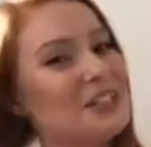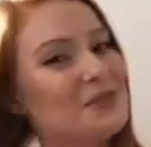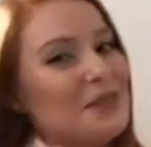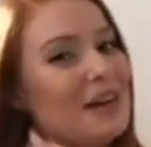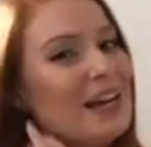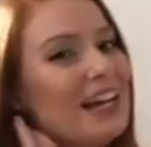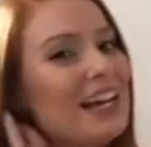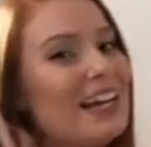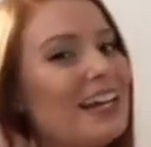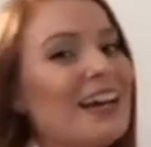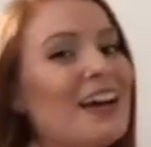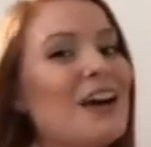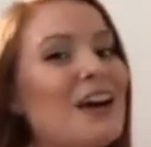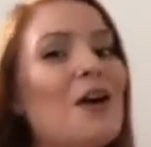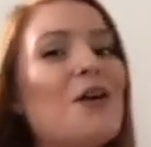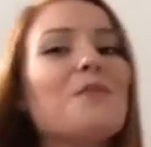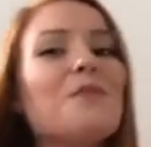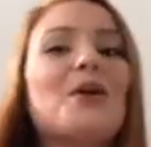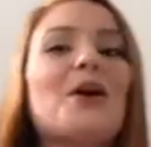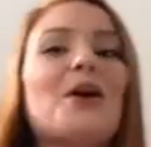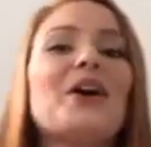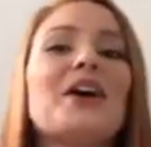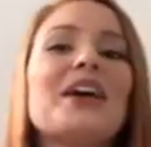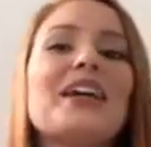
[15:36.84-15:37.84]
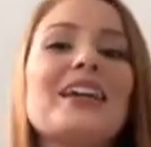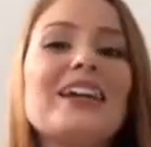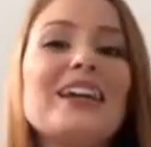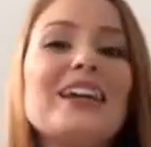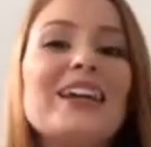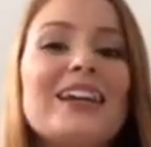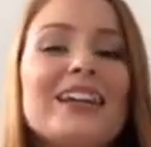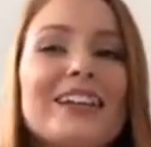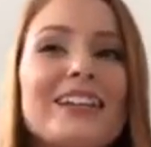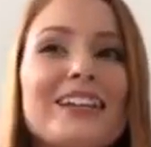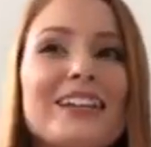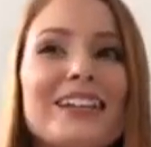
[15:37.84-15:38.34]
speak. But
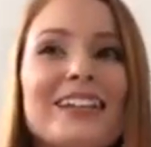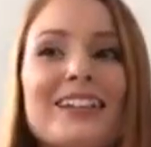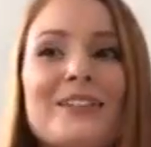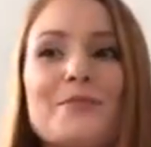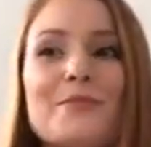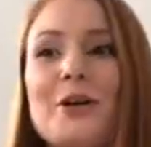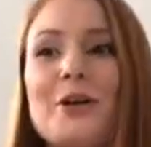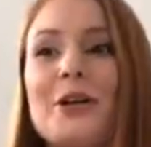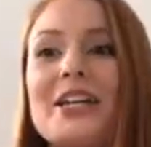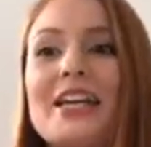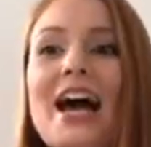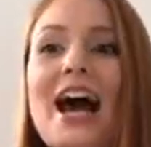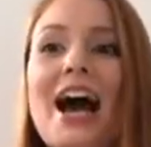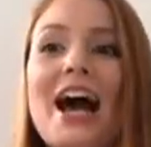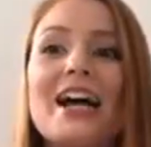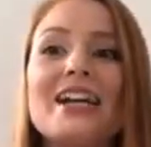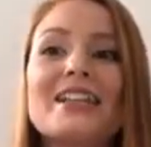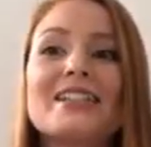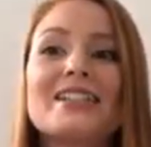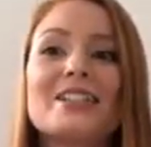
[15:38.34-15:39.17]
yeah,